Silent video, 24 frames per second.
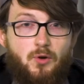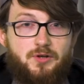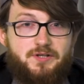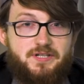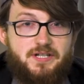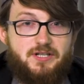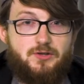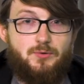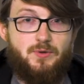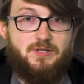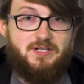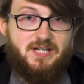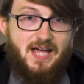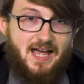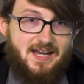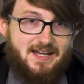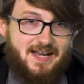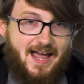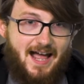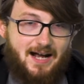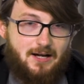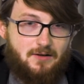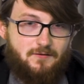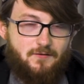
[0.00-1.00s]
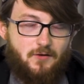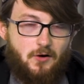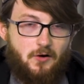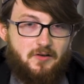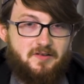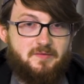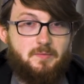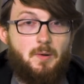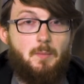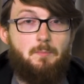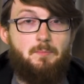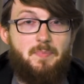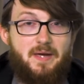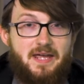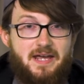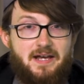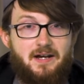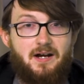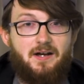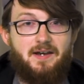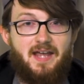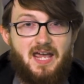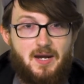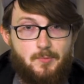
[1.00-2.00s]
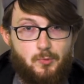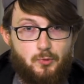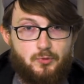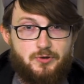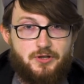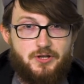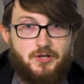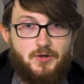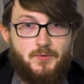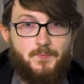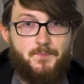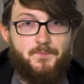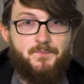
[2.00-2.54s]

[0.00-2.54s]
wanting to attend hackathons but being unable to.